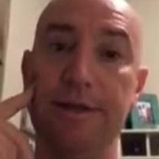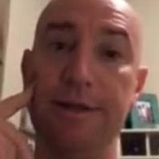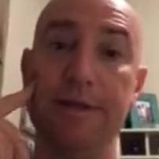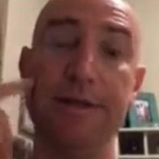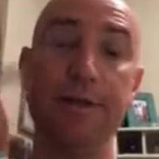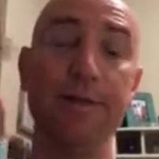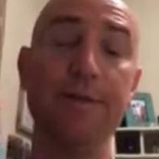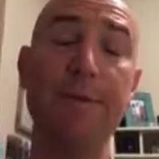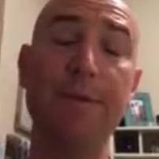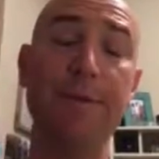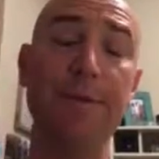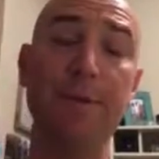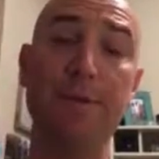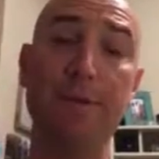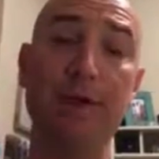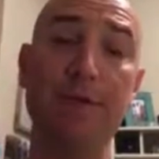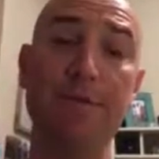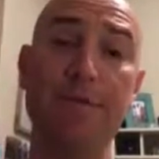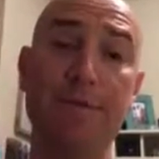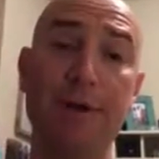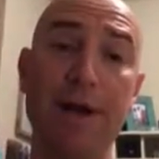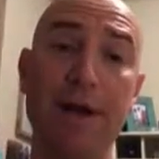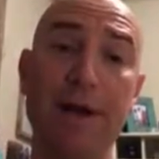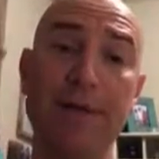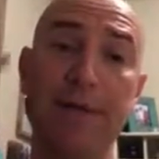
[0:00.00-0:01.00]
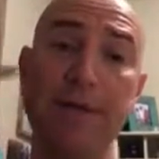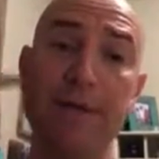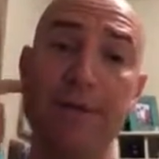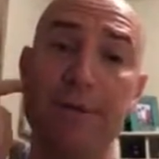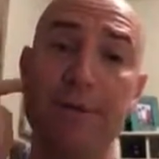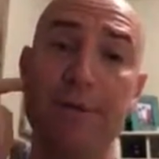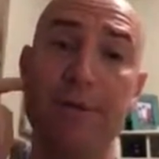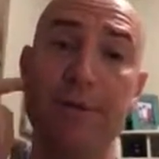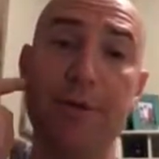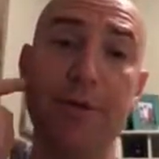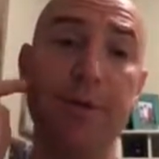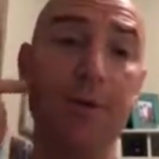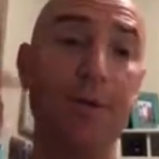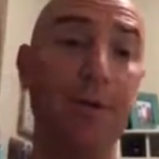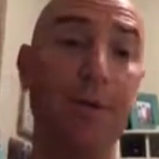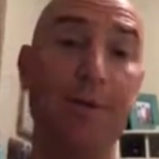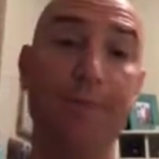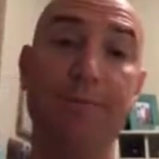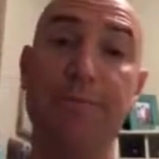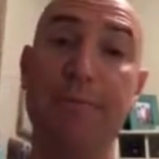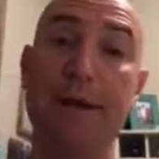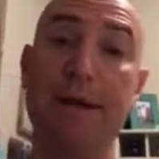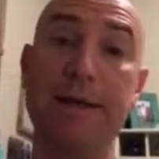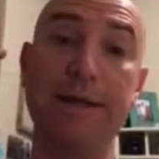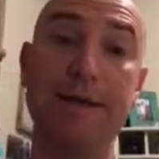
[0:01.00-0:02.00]
And some people love practice, some people don't.
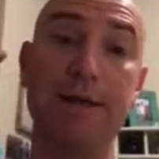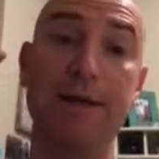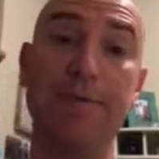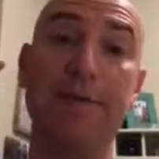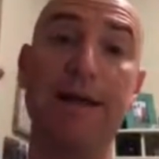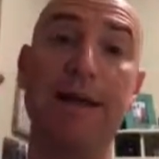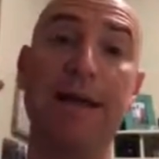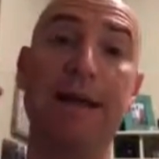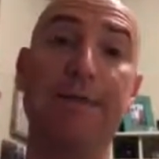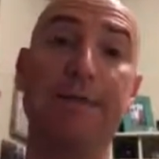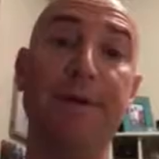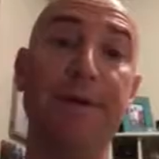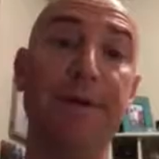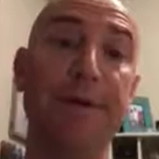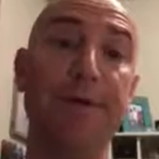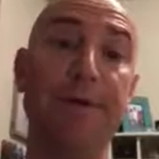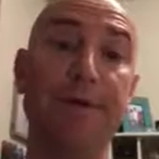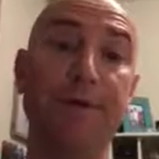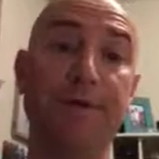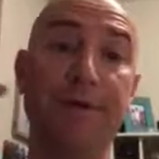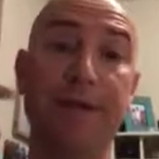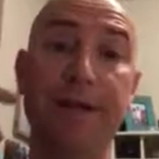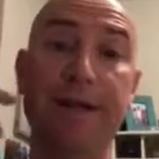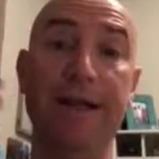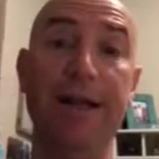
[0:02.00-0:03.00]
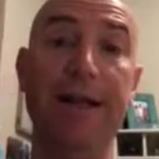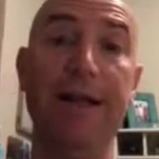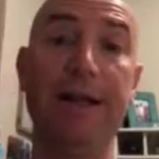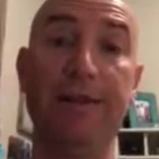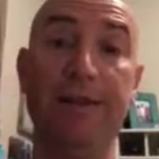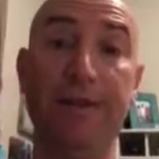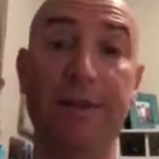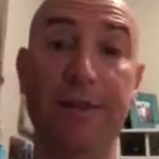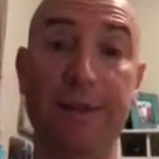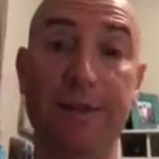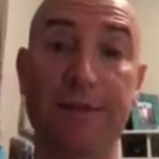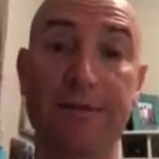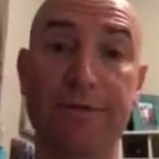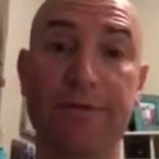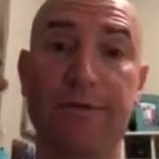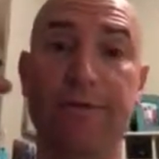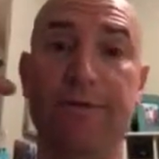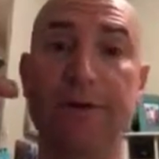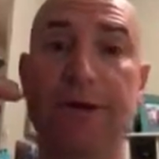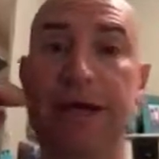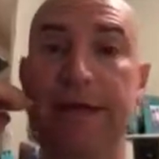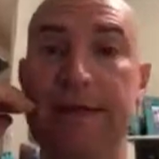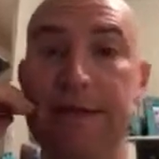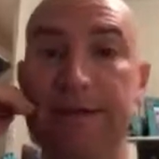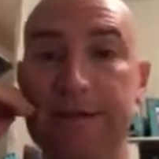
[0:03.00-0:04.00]
Myself, I am a huge fan. I love to
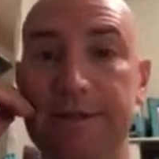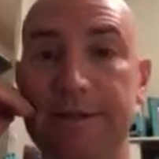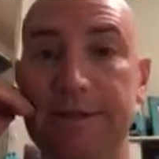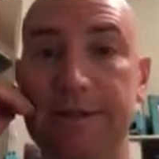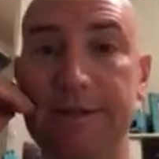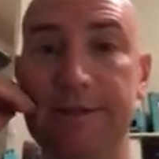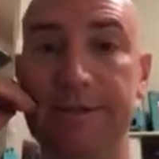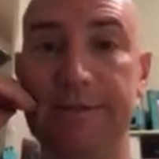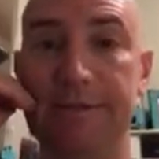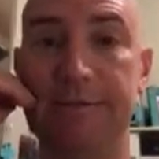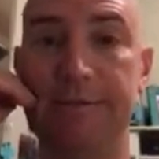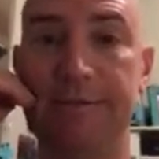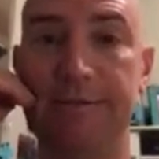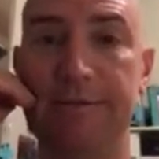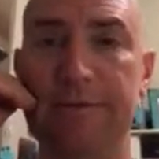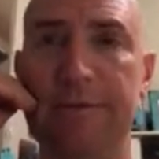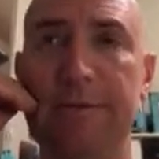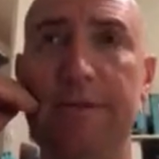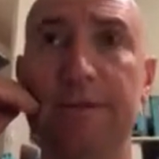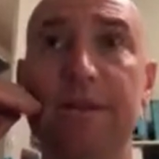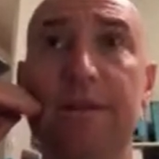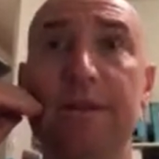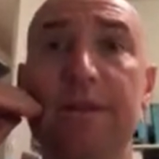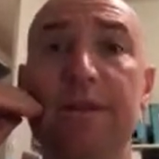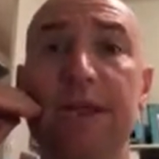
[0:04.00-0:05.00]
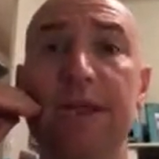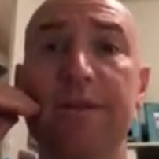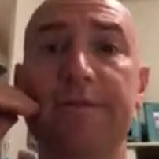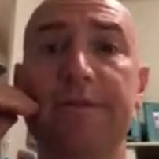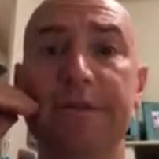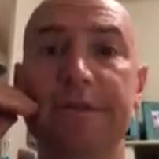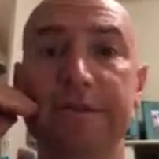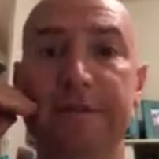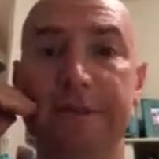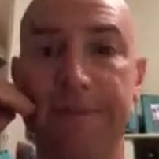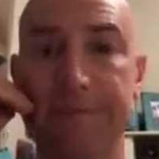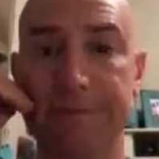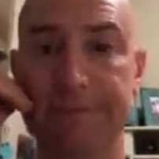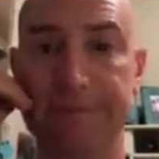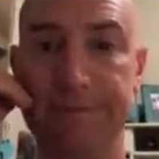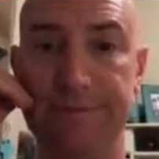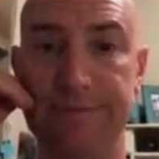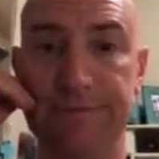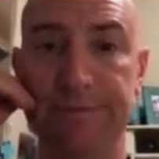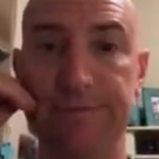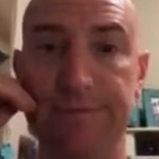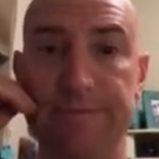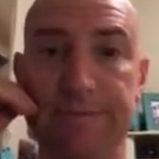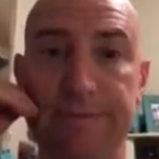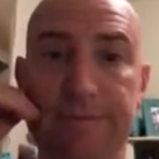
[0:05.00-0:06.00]
practice. Love it.
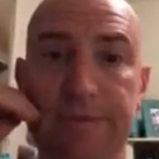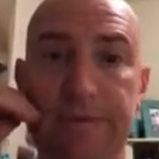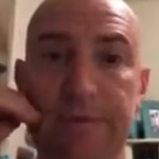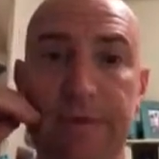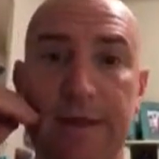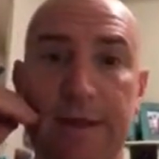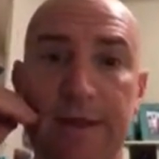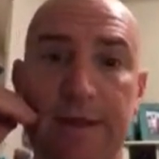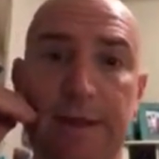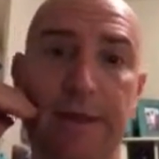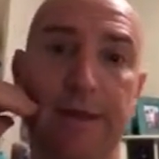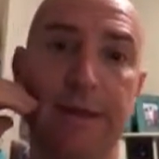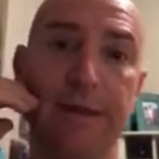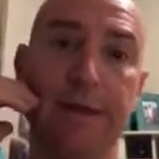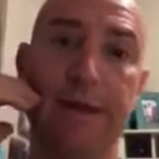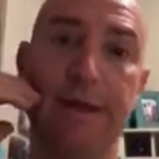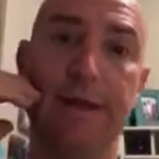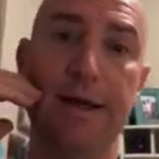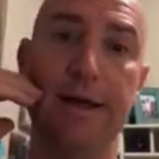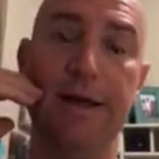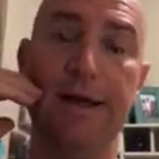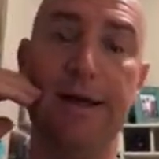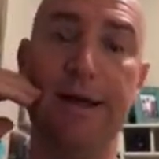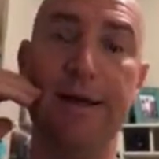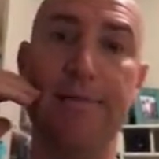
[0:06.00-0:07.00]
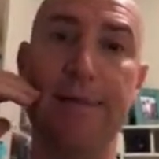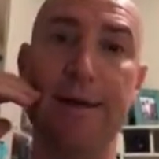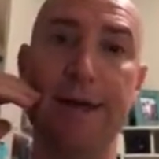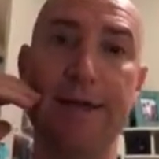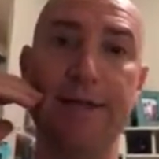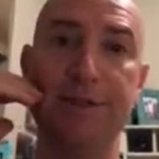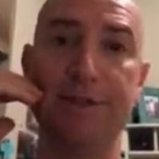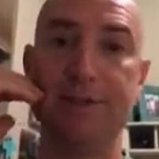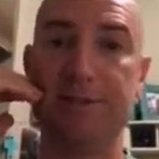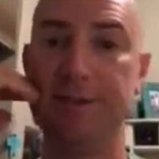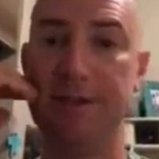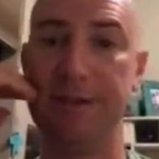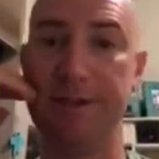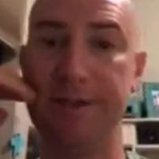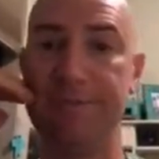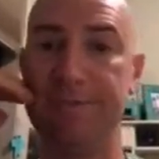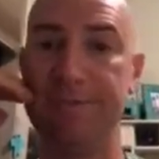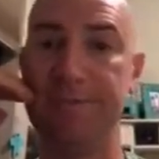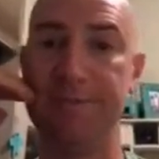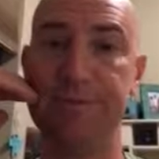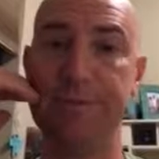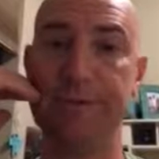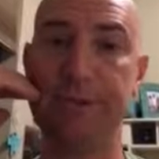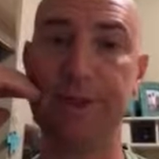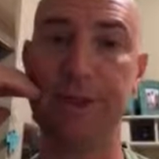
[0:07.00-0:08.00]
I like mastery.
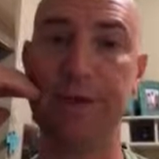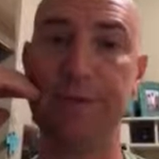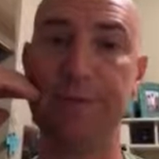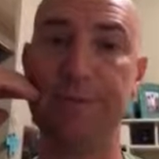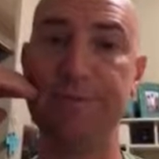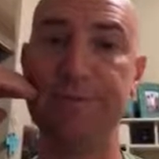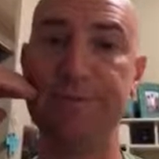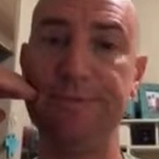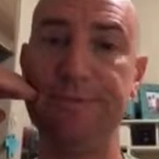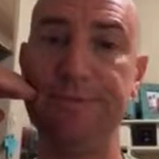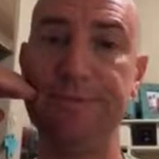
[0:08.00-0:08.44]
So